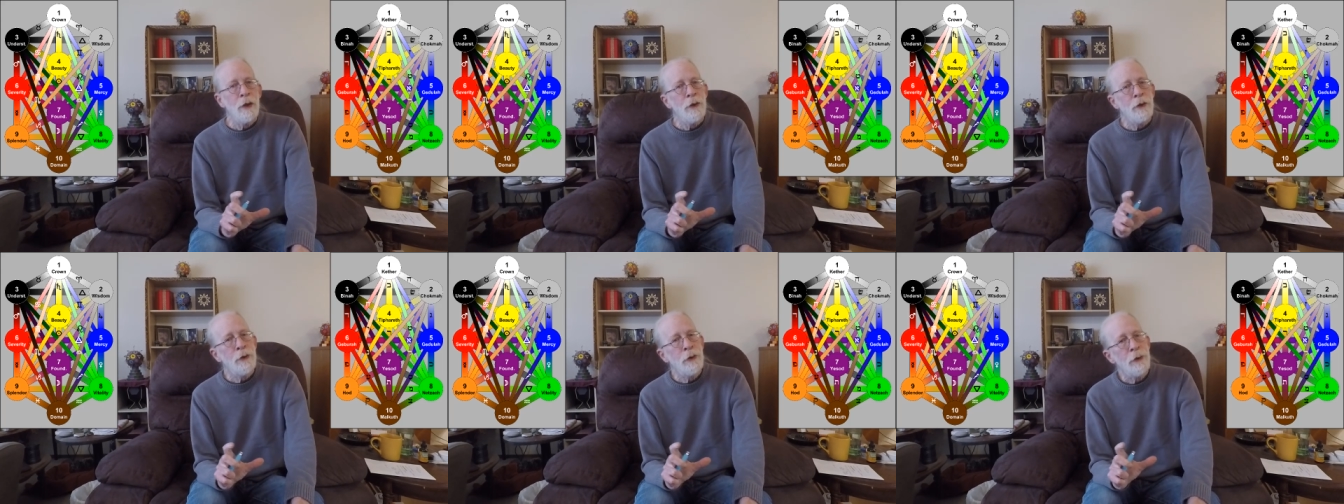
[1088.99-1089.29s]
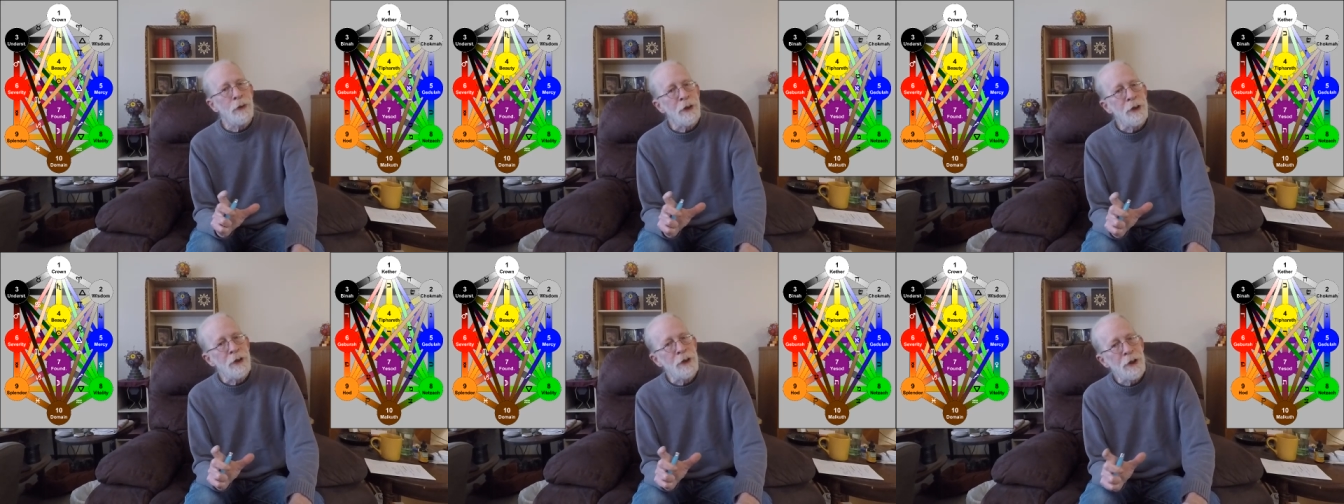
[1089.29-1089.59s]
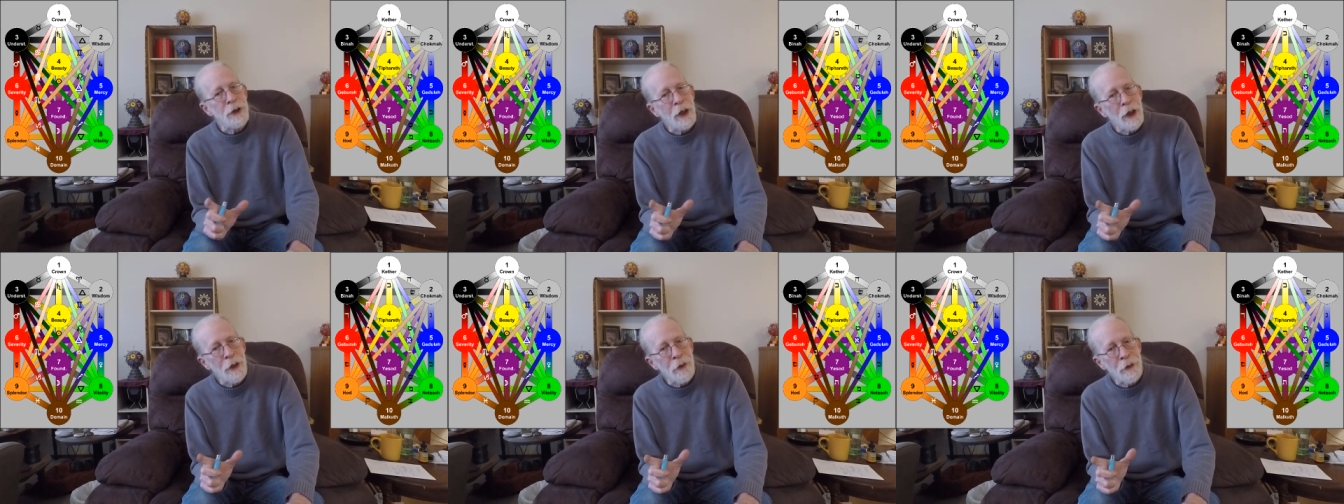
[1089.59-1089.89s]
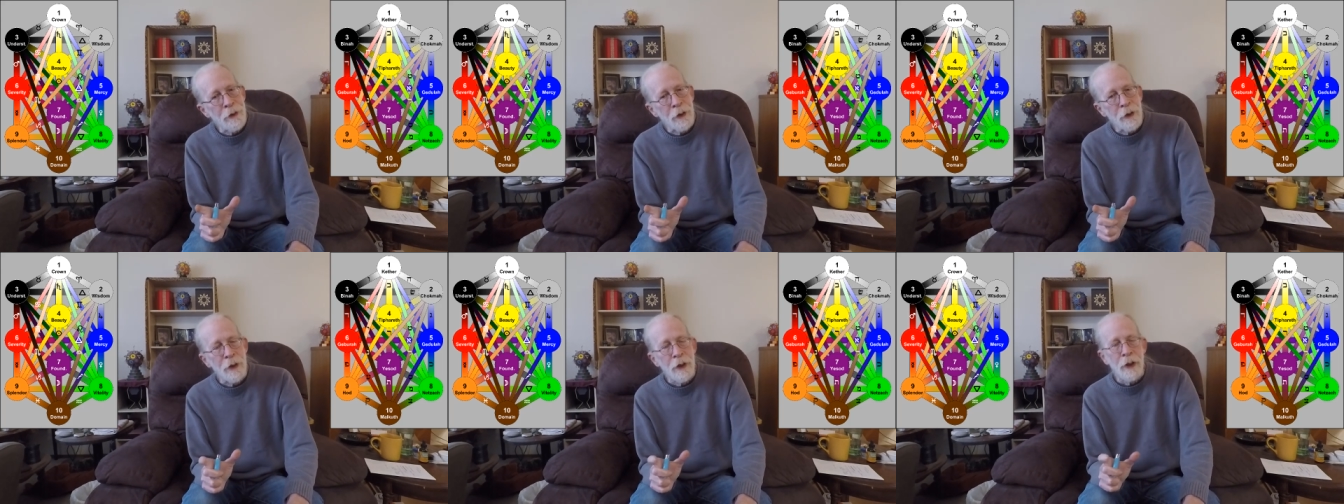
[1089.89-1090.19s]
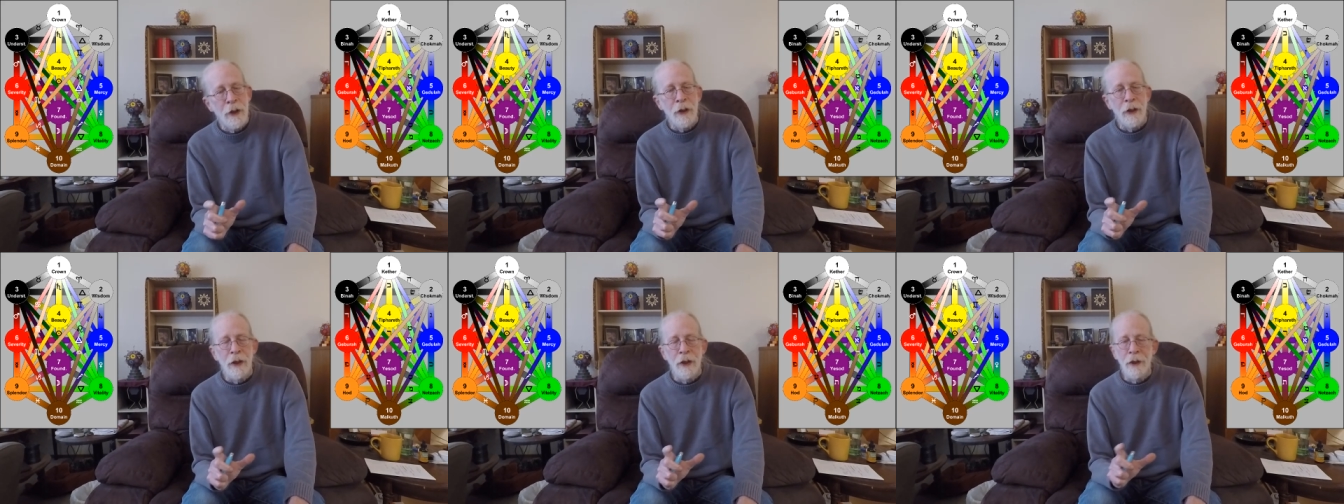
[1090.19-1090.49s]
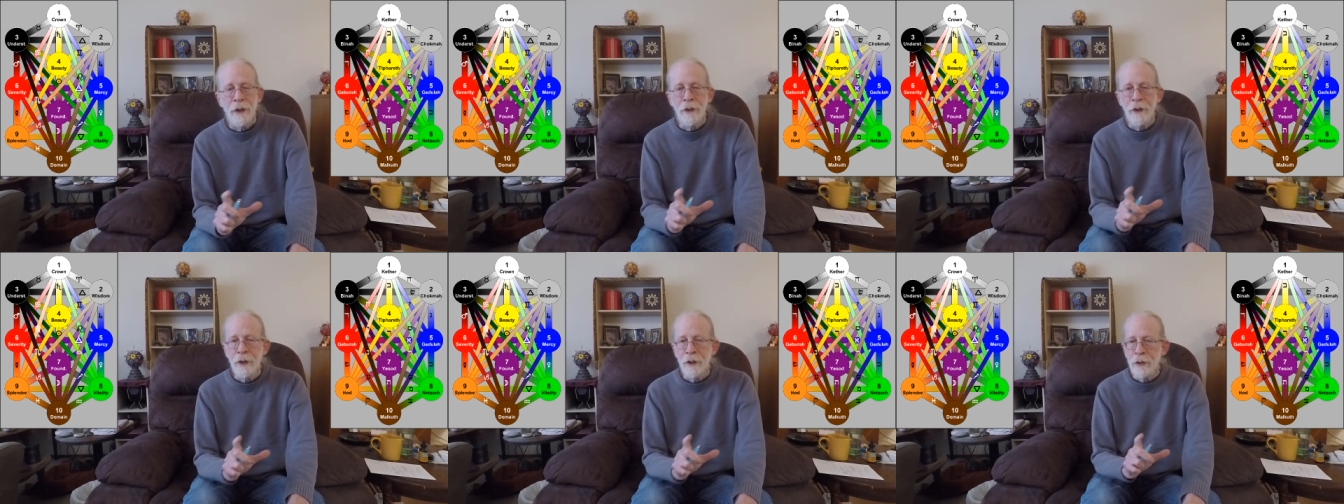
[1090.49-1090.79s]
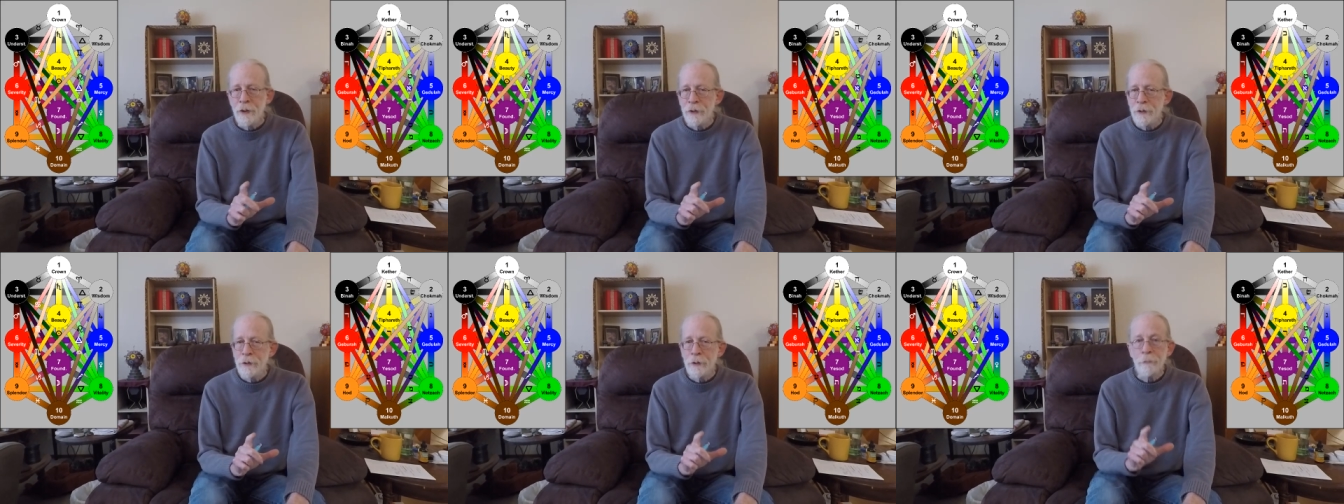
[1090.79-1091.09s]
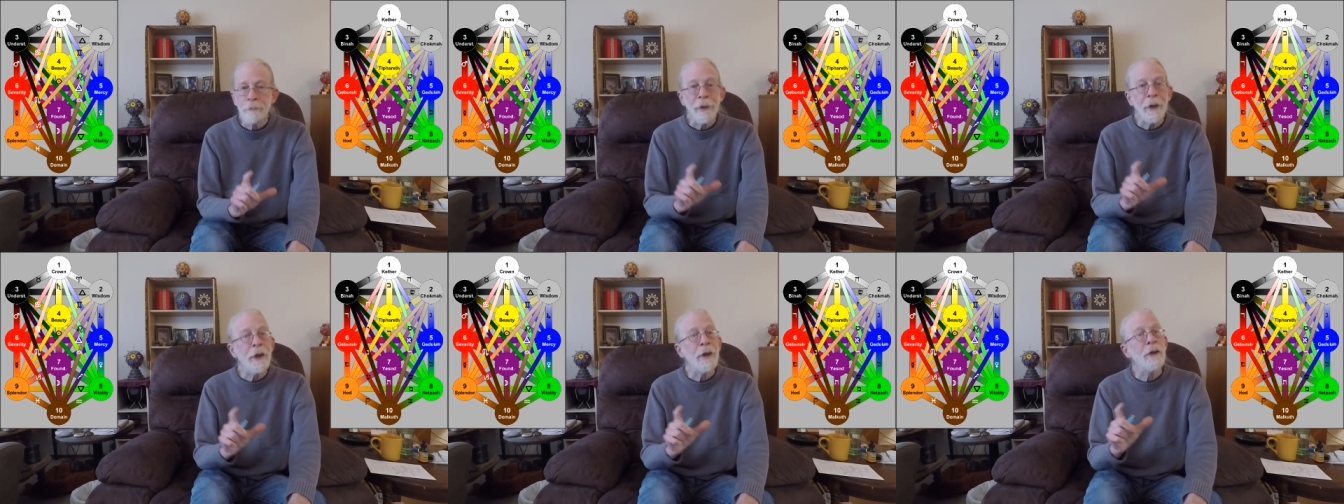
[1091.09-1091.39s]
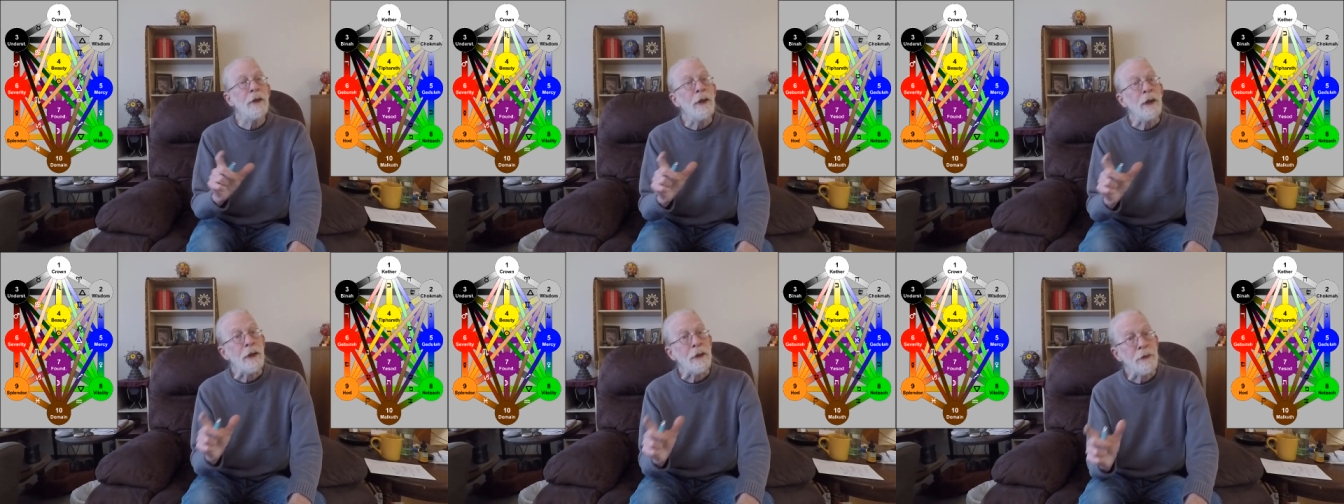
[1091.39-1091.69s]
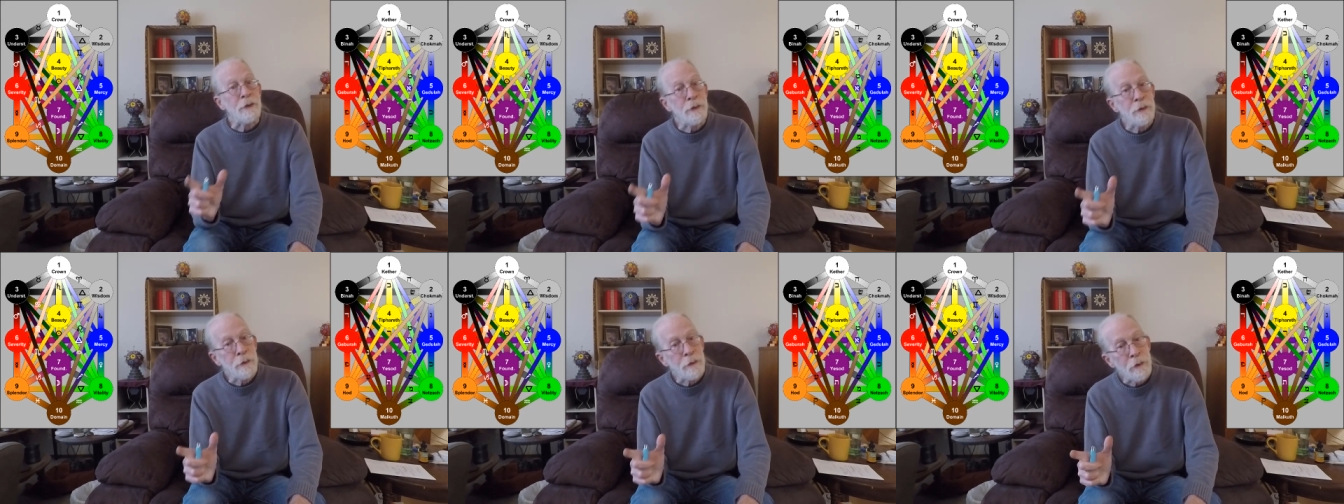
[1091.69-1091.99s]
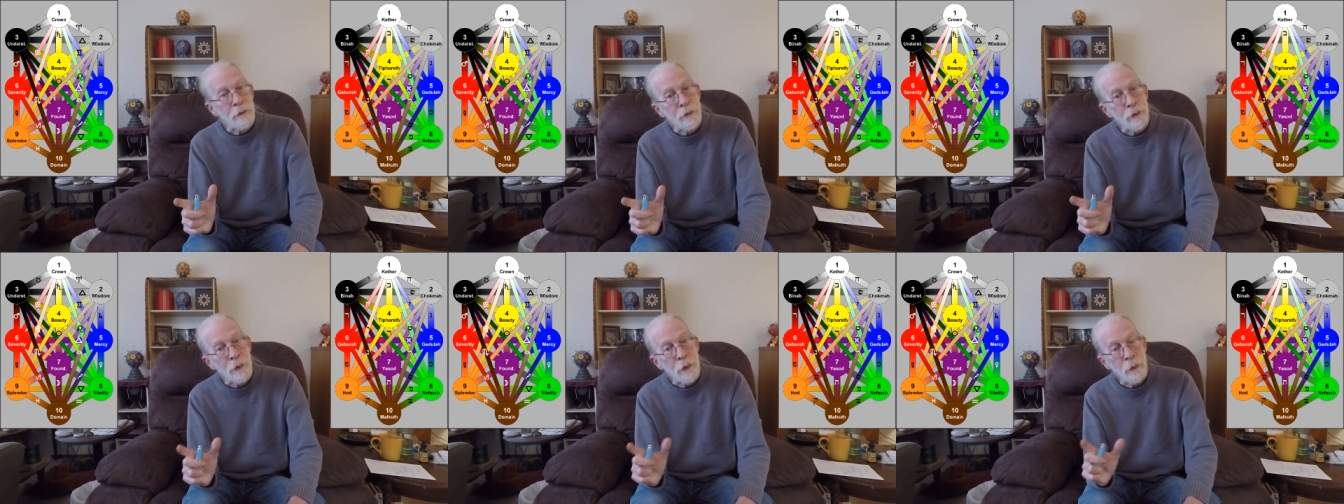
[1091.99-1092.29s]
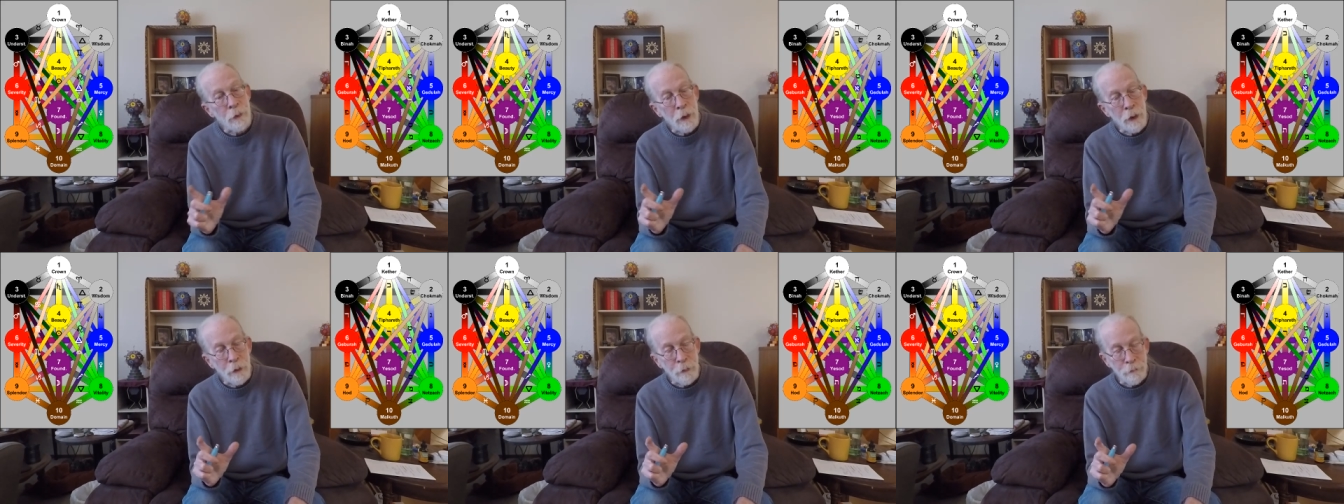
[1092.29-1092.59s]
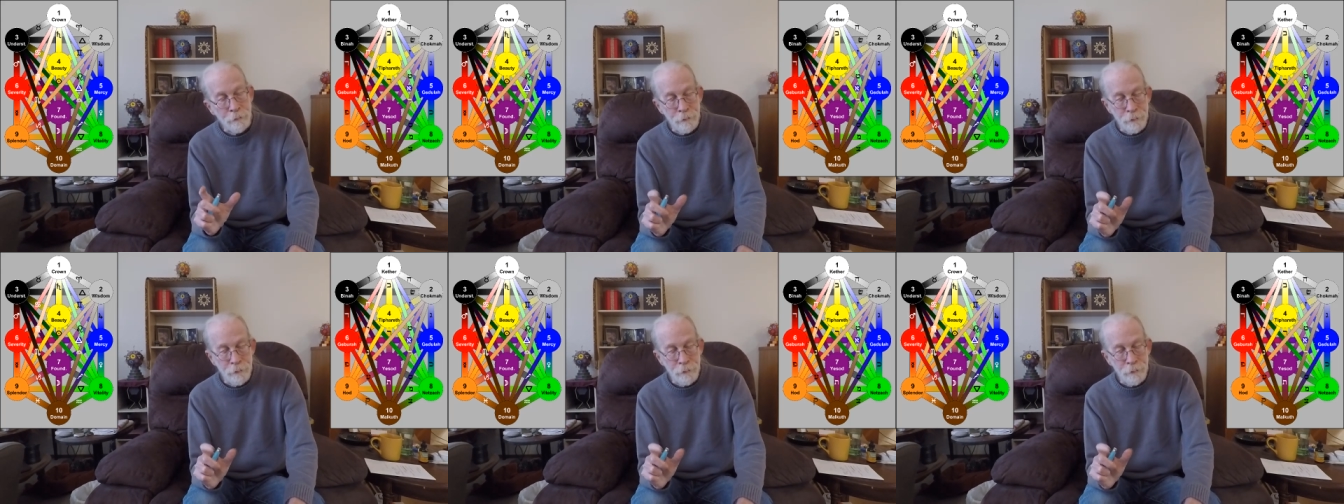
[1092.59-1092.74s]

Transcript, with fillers: to each other in these pairings, if we will.